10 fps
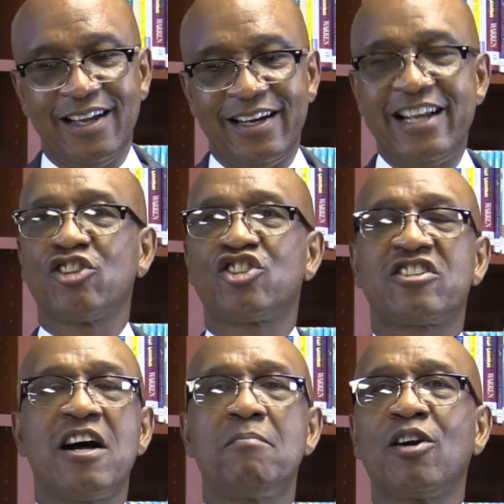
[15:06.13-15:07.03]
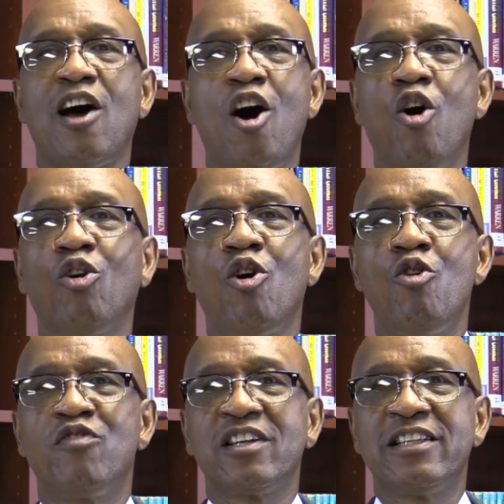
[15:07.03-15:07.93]
they'll stumble all
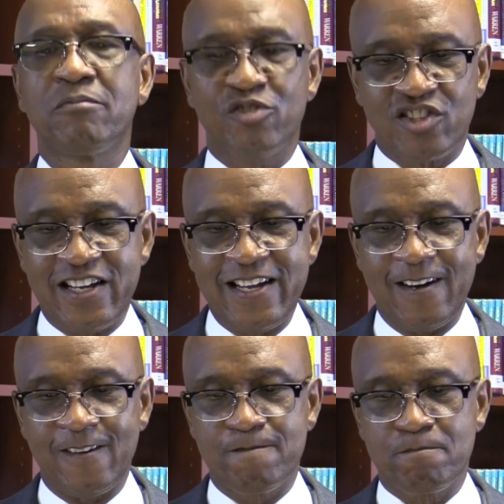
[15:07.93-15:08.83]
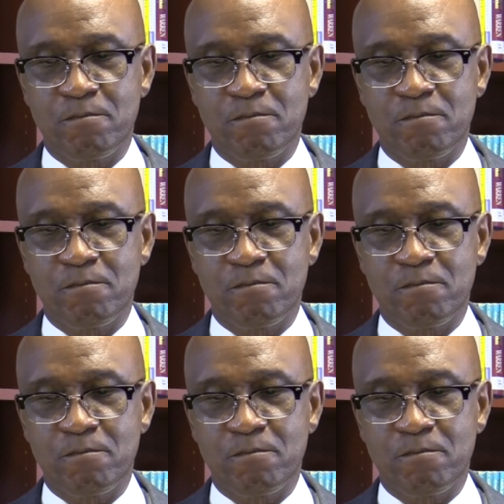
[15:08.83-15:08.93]
over themselves.